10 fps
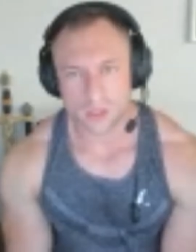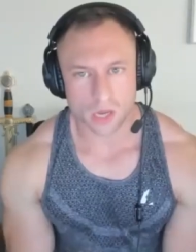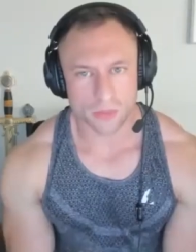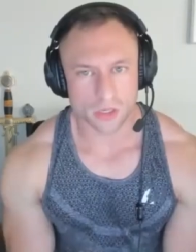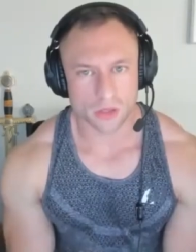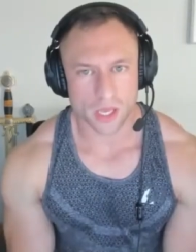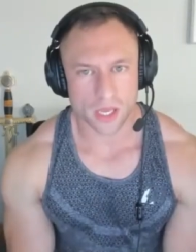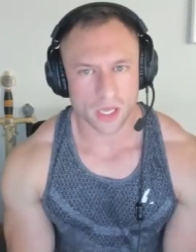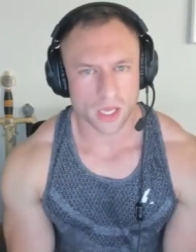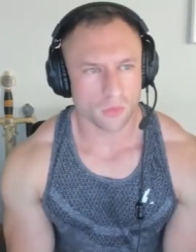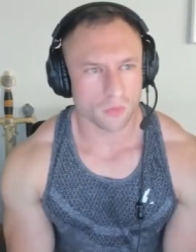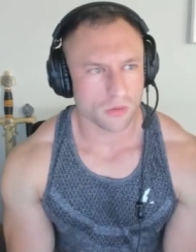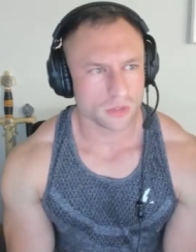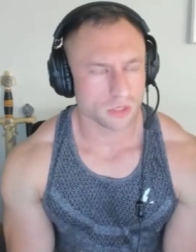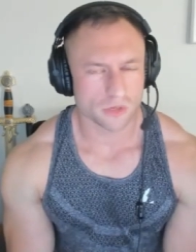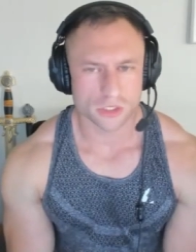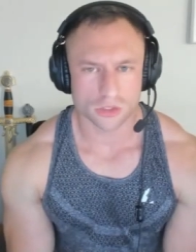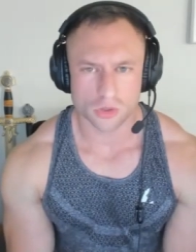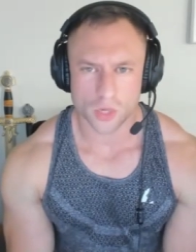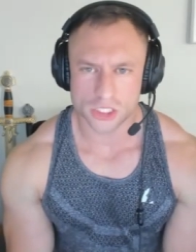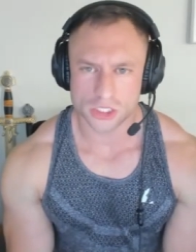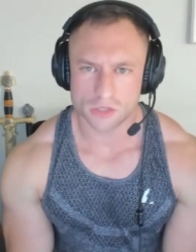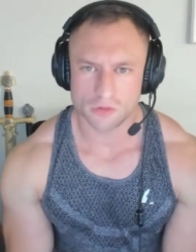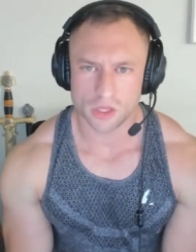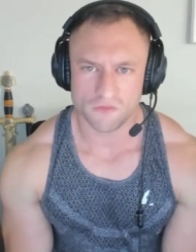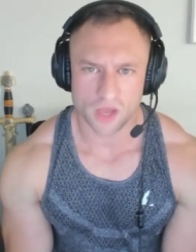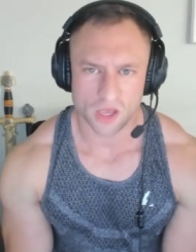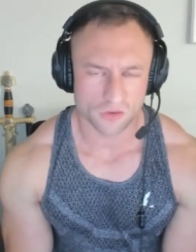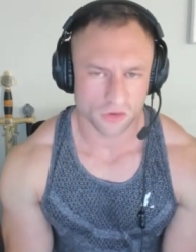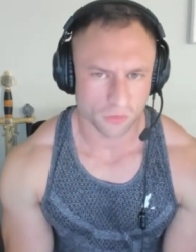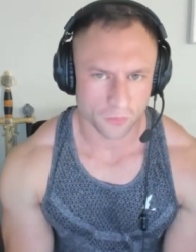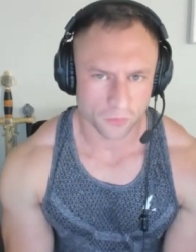can chime in on that. And what was the original question, really fast?